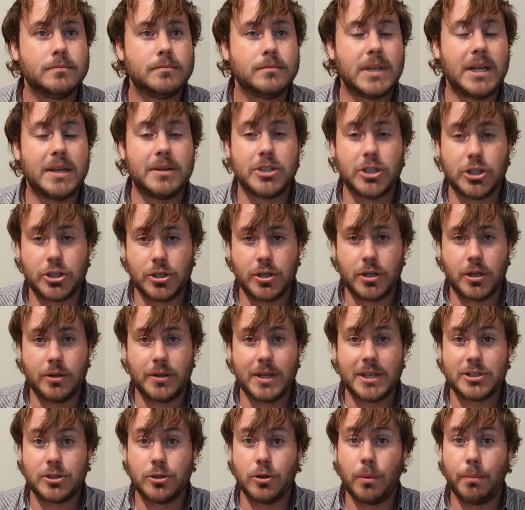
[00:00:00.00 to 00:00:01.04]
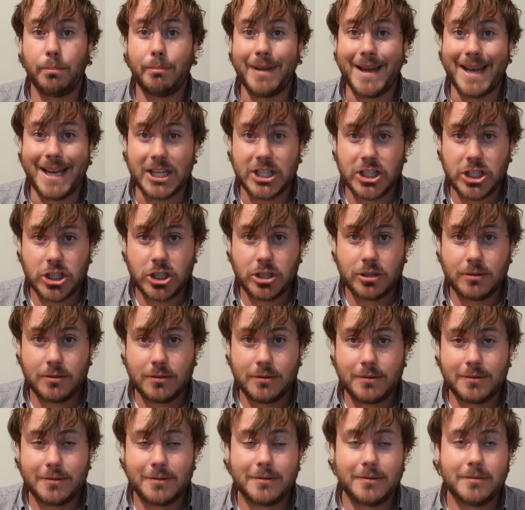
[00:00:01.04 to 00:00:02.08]
And just, that's not MASH.
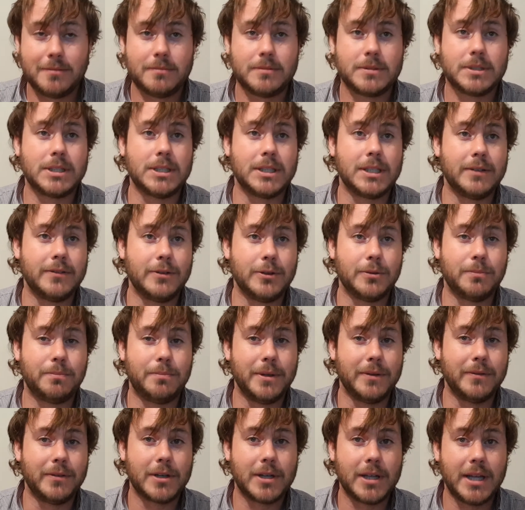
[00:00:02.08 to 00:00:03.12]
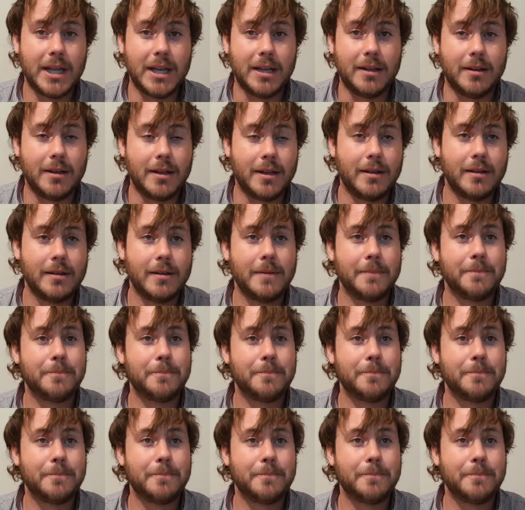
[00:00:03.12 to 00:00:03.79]
I'm just going to give you a bit of a hint there.